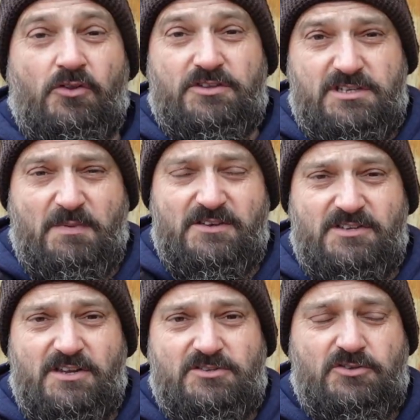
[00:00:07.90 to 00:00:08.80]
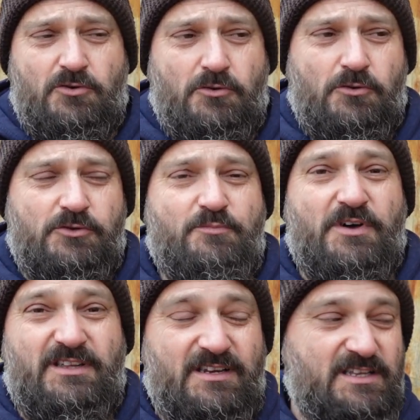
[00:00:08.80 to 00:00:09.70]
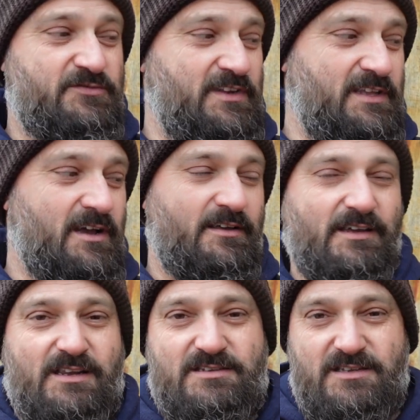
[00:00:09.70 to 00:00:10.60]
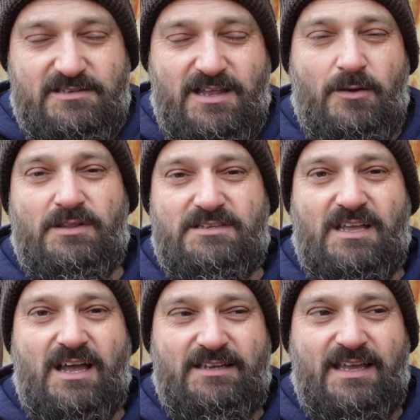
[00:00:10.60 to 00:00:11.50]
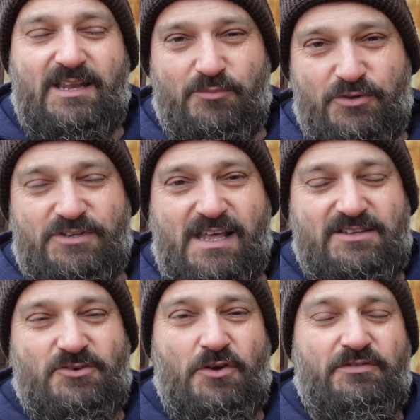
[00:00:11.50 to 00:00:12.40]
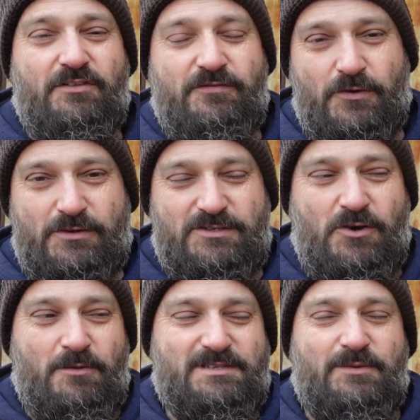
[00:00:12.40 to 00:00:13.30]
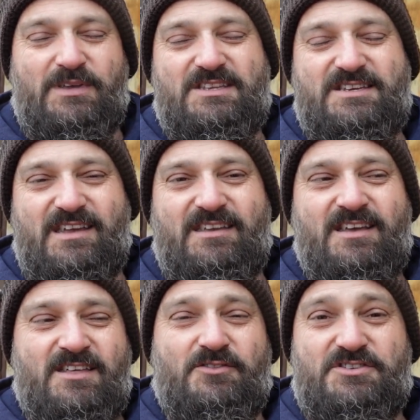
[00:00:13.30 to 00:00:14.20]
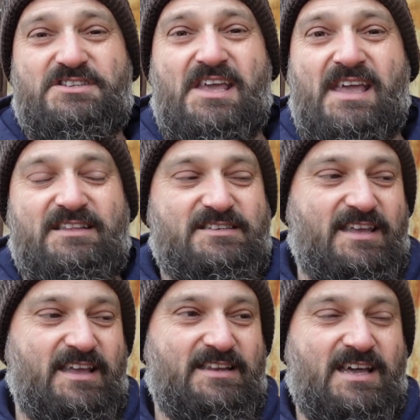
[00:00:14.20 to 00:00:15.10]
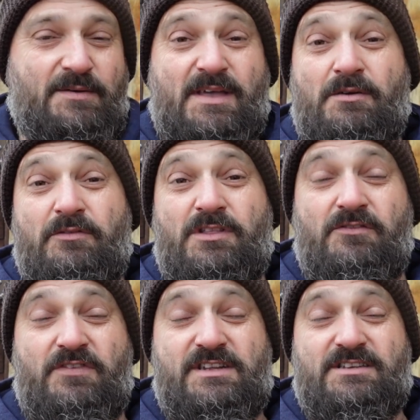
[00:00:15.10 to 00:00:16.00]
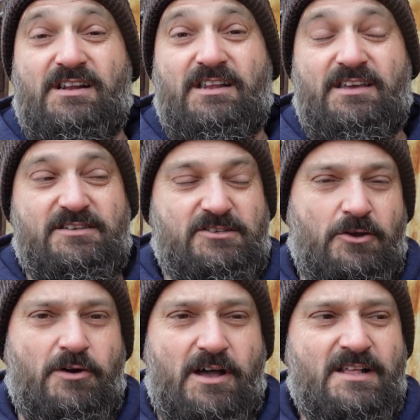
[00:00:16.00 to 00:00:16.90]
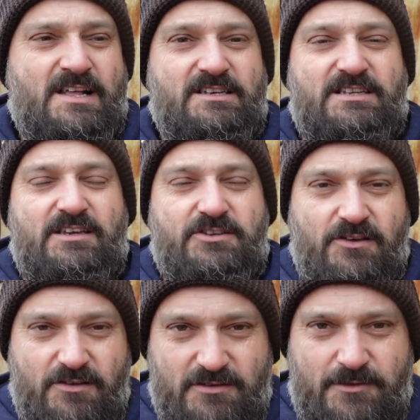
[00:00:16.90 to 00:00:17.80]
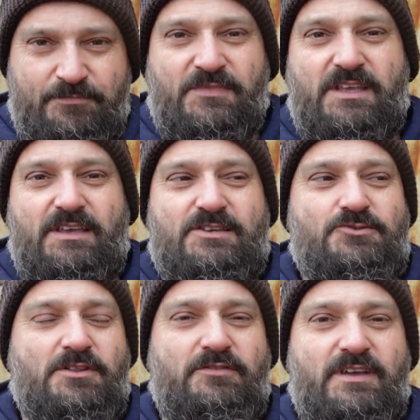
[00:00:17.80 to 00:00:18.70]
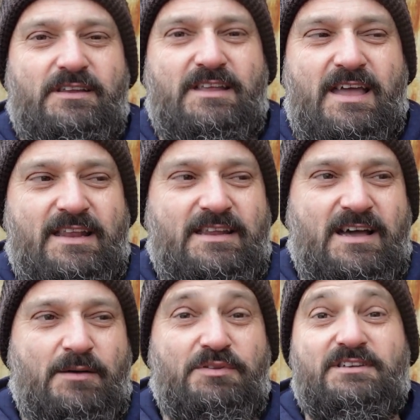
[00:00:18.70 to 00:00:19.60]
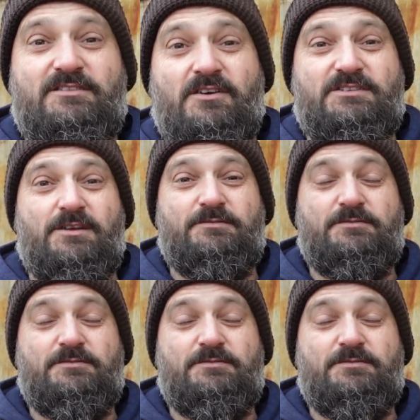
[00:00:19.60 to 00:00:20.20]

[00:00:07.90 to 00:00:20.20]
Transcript: all the suspension installed. By the end of this video, you're gonna see us lower this car down and push it outside for the first time so we can check stance and um, how everything fits and clears. So uh, stay tuned, enjoy the vid, and uh, please like, share, and